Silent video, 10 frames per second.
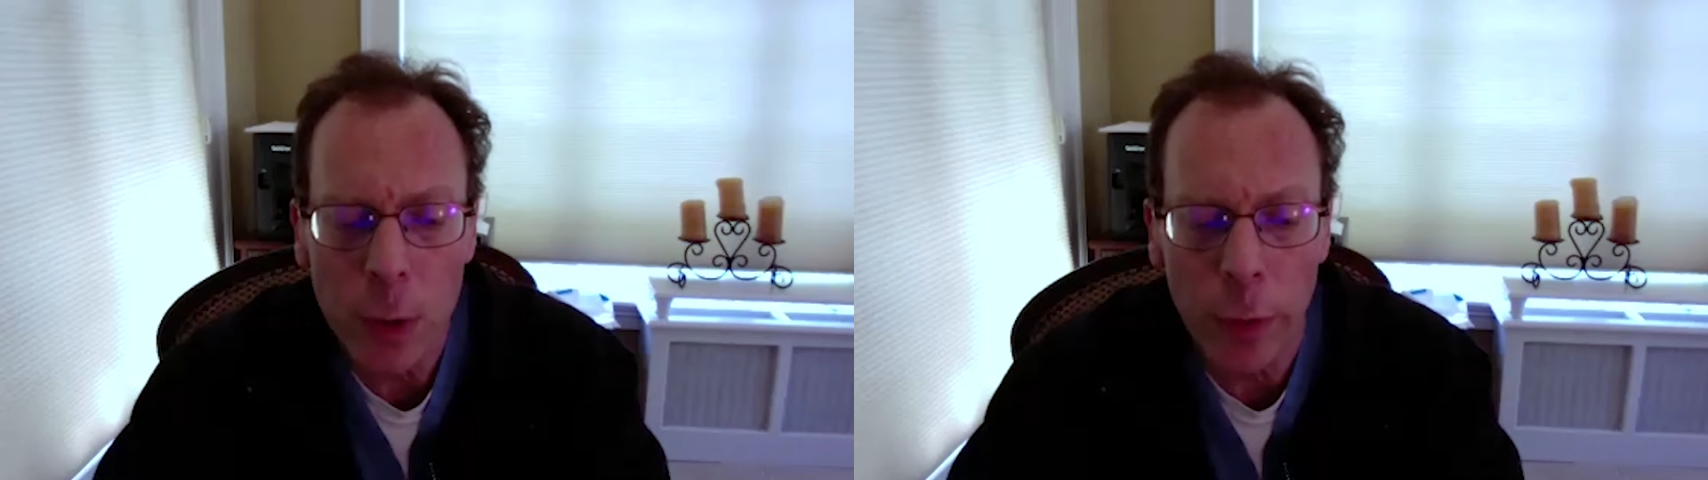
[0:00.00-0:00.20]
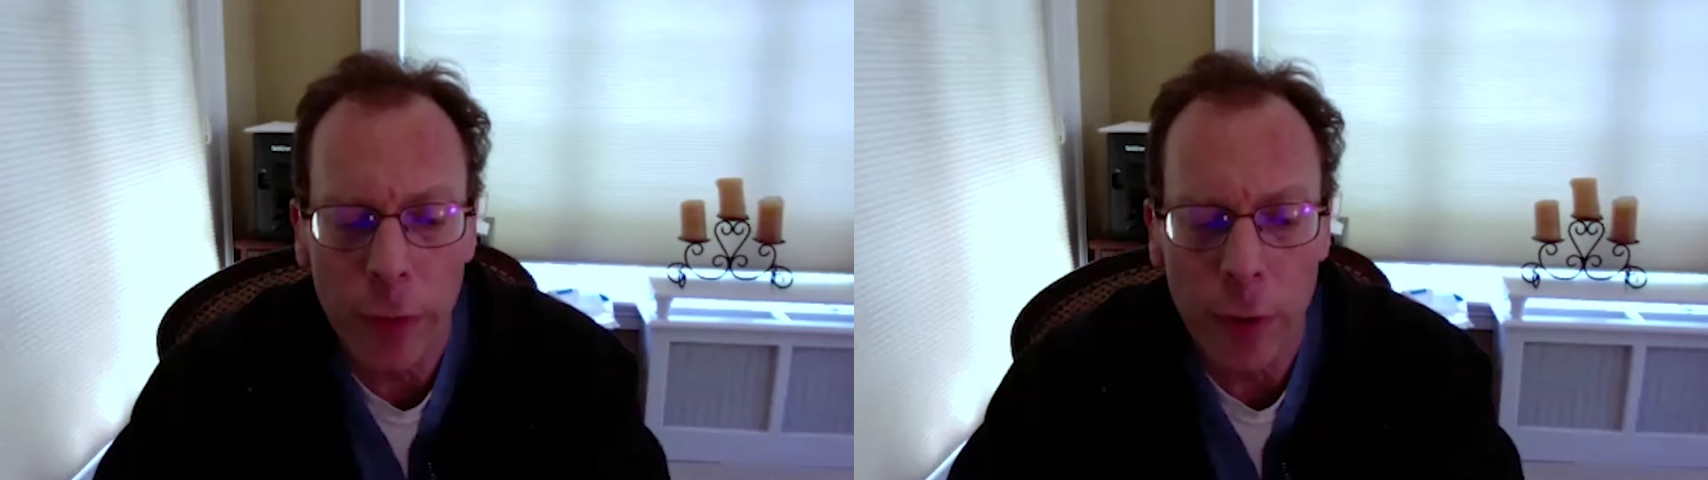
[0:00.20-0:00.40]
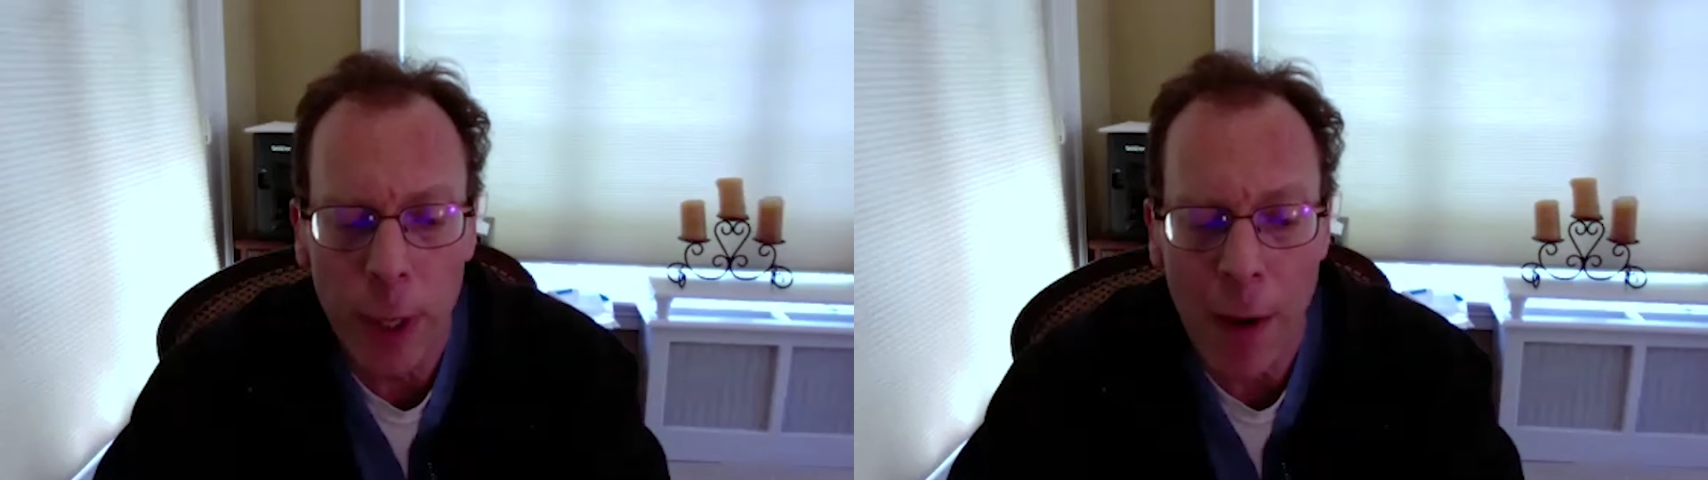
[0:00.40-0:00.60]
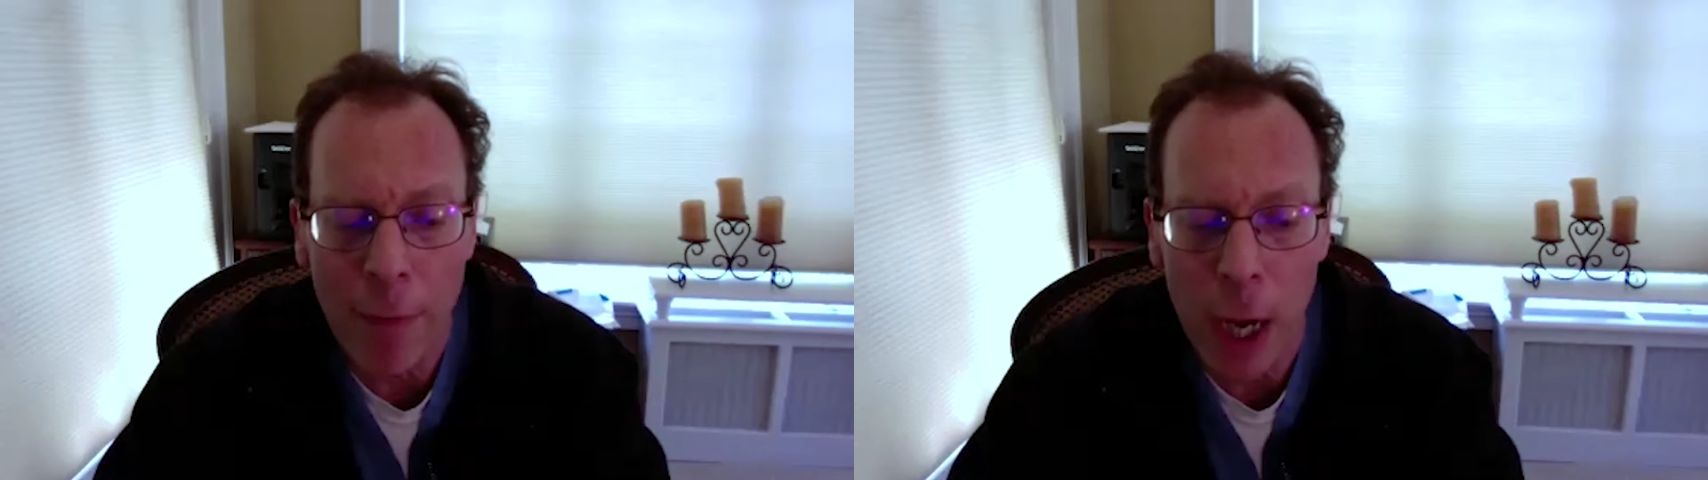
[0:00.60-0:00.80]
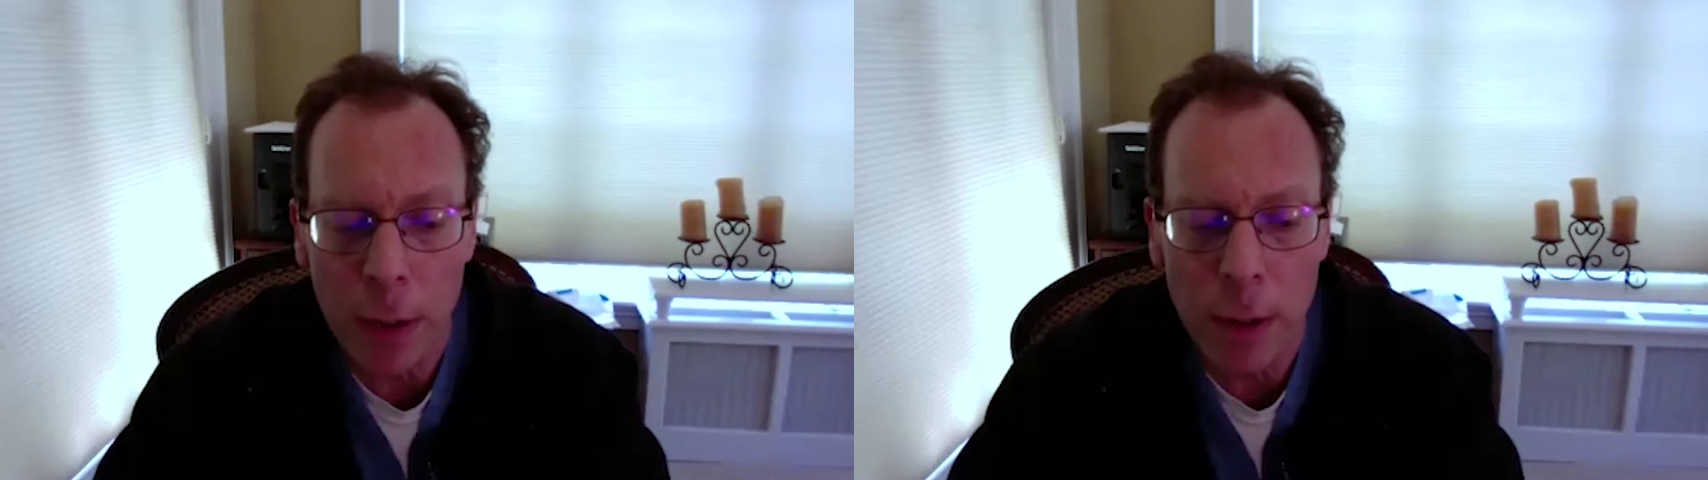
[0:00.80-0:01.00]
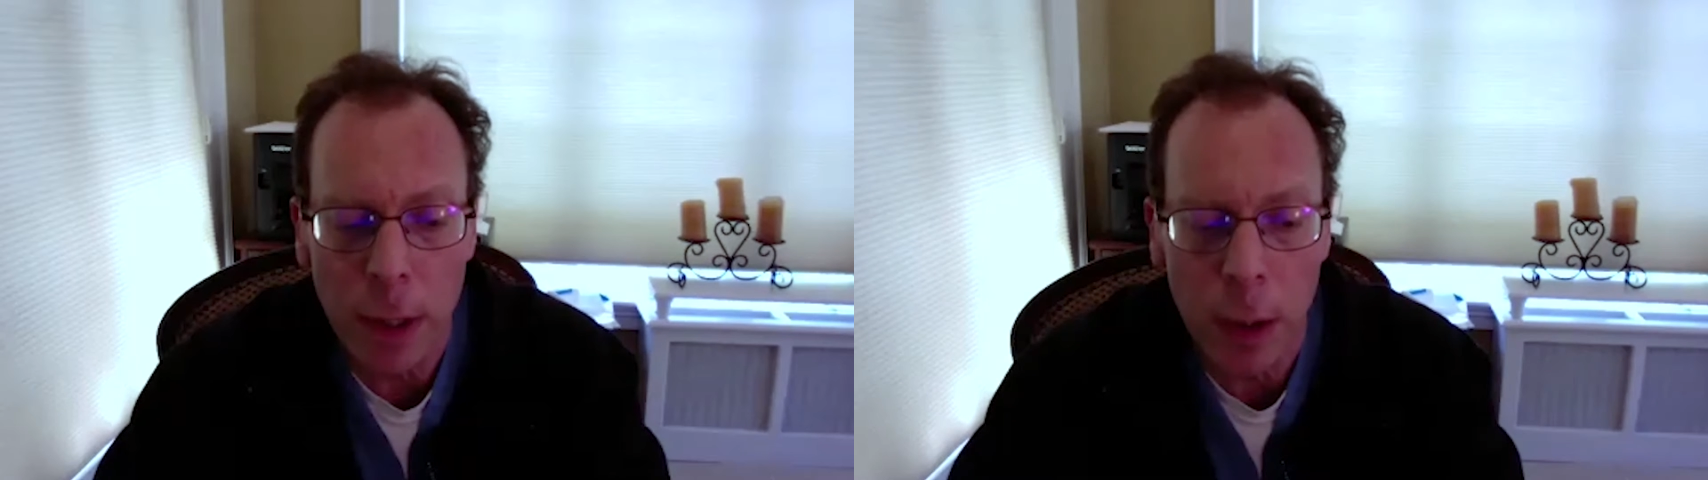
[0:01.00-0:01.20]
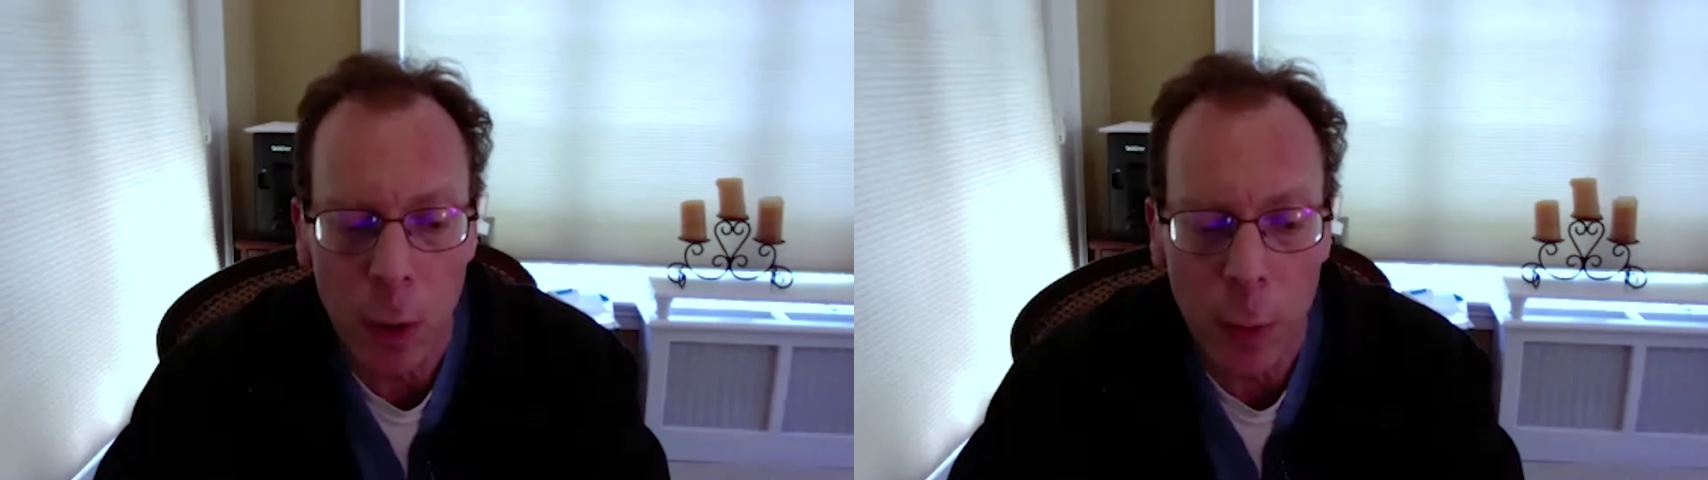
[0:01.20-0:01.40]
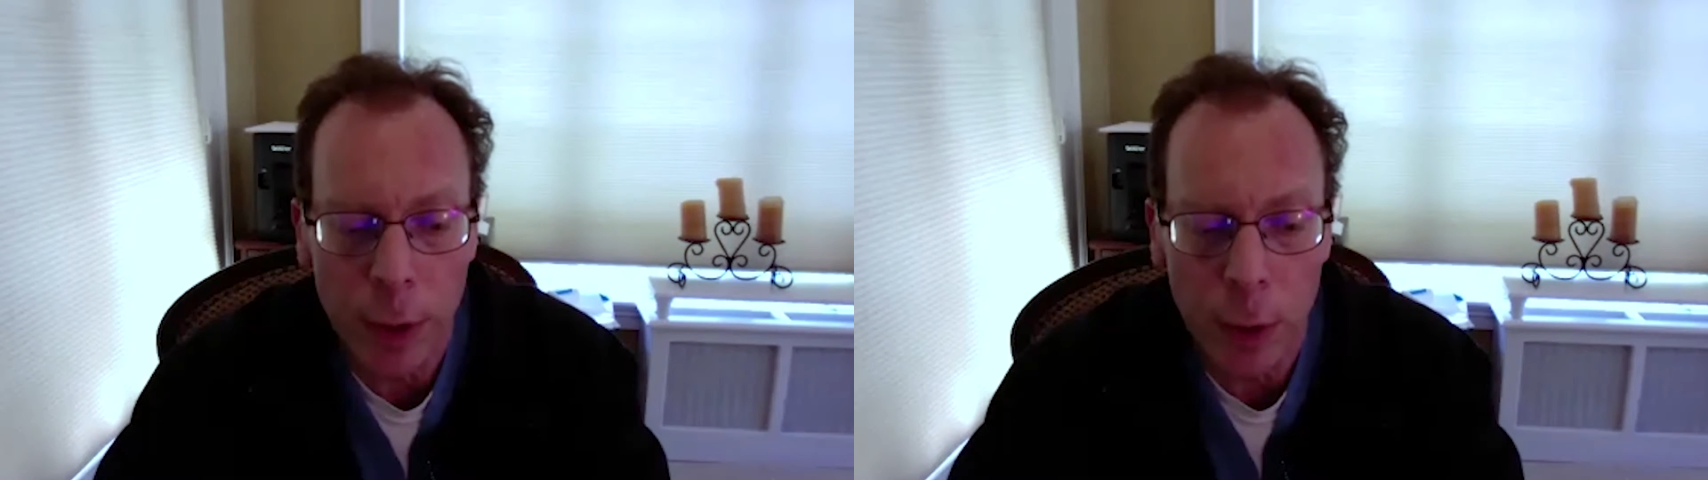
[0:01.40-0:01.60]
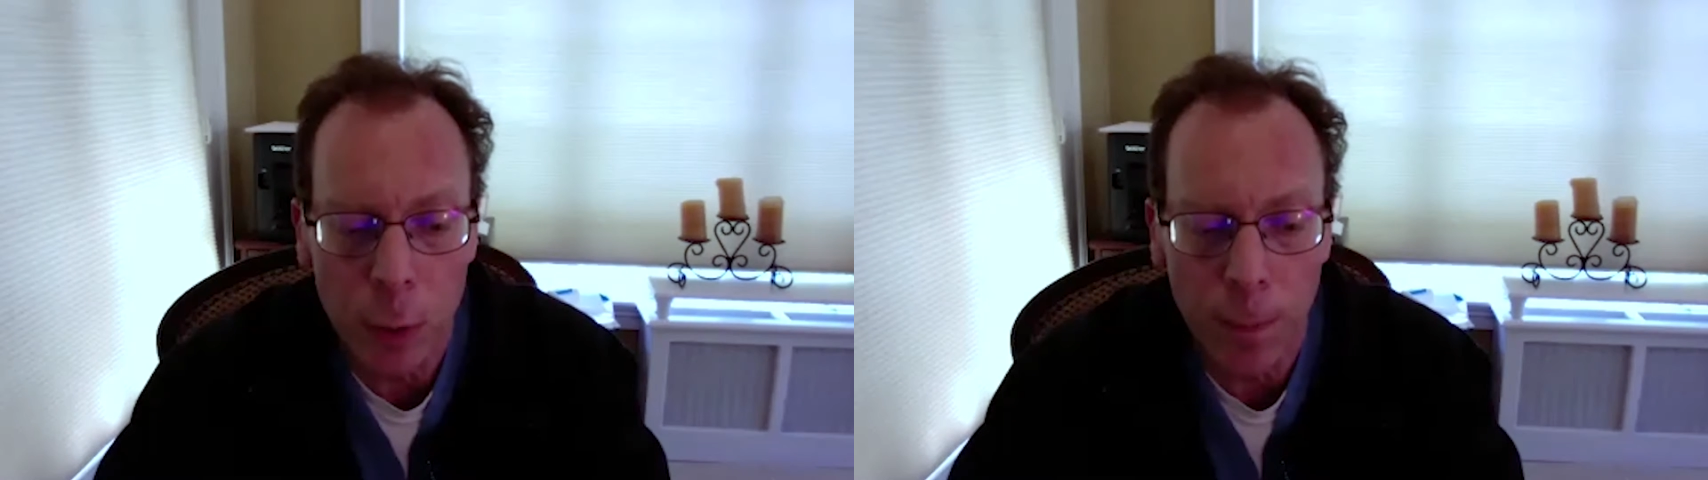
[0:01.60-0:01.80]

with some caveats that I'll go into.